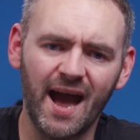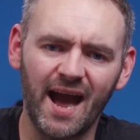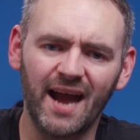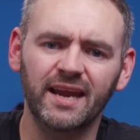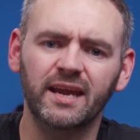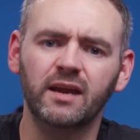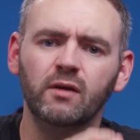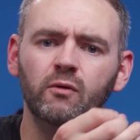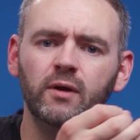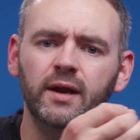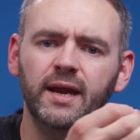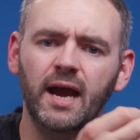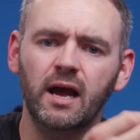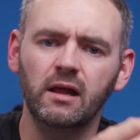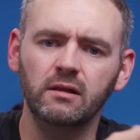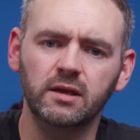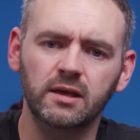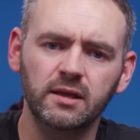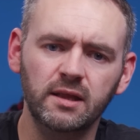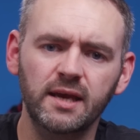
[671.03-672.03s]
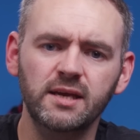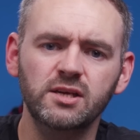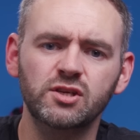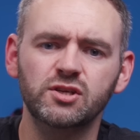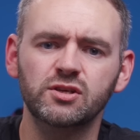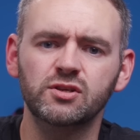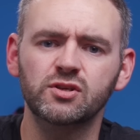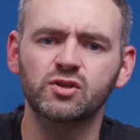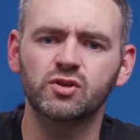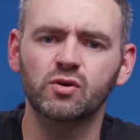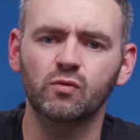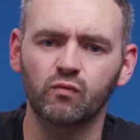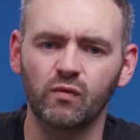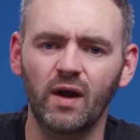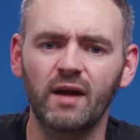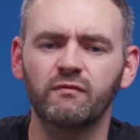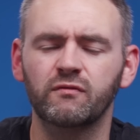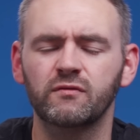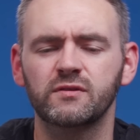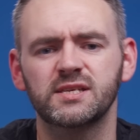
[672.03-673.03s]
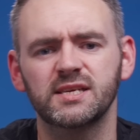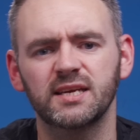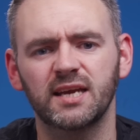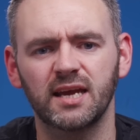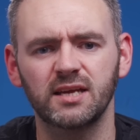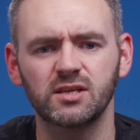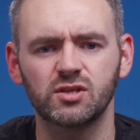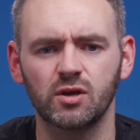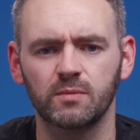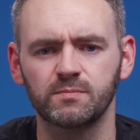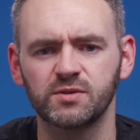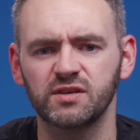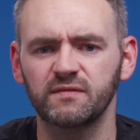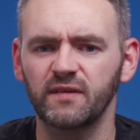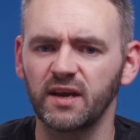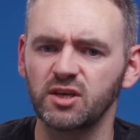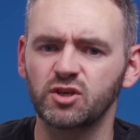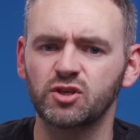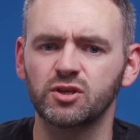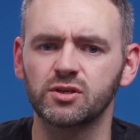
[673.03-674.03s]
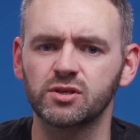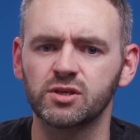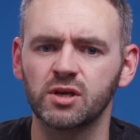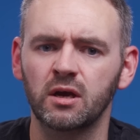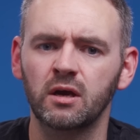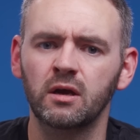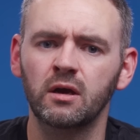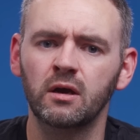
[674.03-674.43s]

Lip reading: accurate calculations to reference against observations.